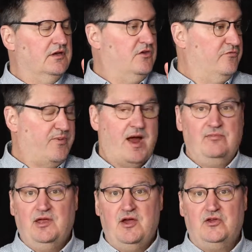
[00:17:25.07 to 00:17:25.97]
You've
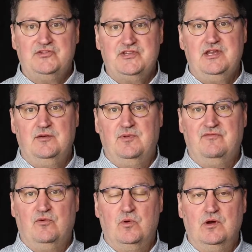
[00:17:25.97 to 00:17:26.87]
probably all seen it
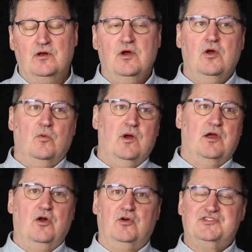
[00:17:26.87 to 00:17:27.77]
before, where
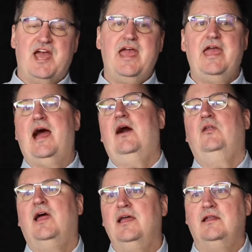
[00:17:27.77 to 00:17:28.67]
it goes, hey, how
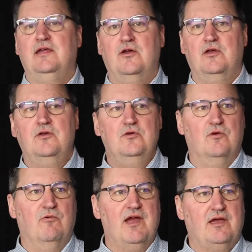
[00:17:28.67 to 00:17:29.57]
likely are you
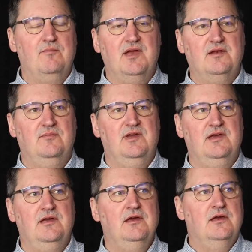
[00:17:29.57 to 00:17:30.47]
to recommend
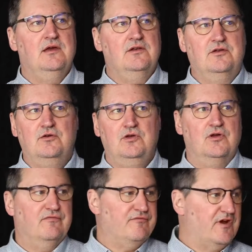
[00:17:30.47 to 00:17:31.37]
me to
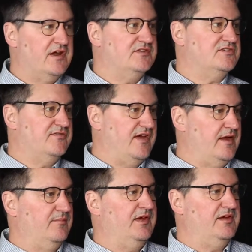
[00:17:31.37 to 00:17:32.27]
your friends,
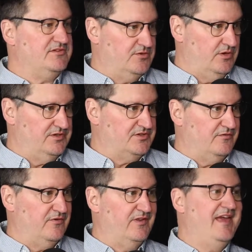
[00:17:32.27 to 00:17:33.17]
family, so on and so forth?